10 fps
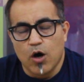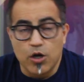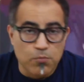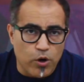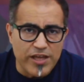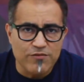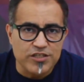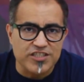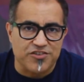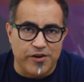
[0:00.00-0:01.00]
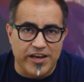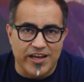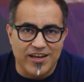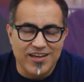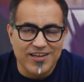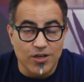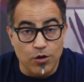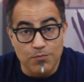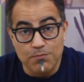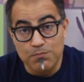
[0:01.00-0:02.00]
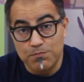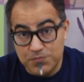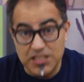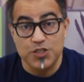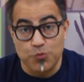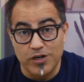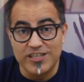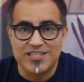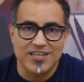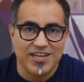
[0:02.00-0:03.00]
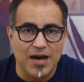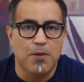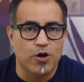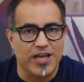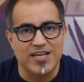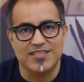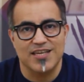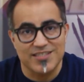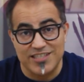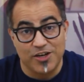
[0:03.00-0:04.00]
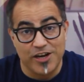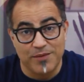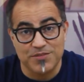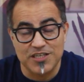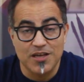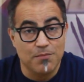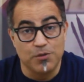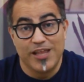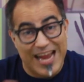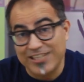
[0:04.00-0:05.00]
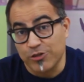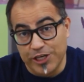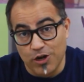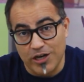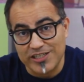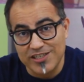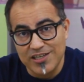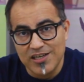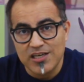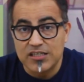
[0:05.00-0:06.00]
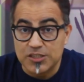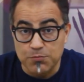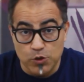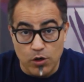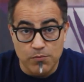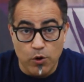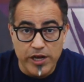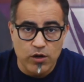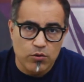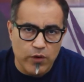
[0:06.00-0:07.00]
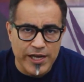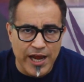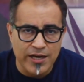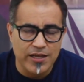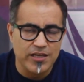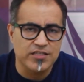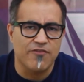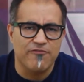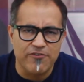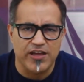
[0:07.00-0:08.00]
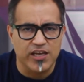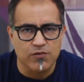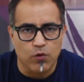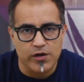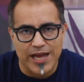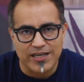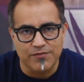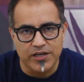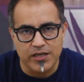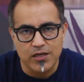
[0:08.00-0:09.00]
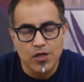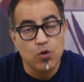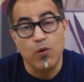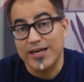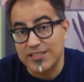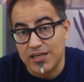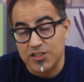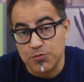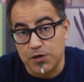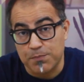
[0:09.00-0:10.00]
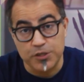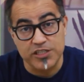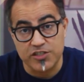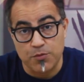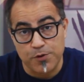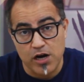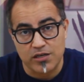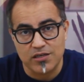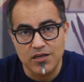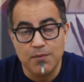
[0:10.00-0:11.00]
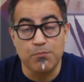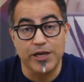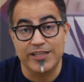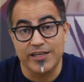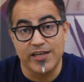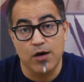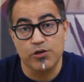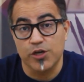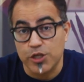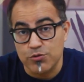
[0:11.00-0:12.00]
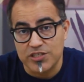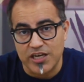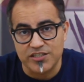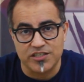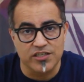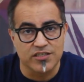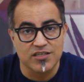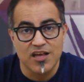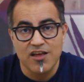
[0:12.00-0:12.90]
Onboarding versus training. Now, these words come out as synonyms, but they're actually not. Customer onboarding, on one hand, is a very involved activity. Why has the customer purchased your product? Breaking it down into use cases,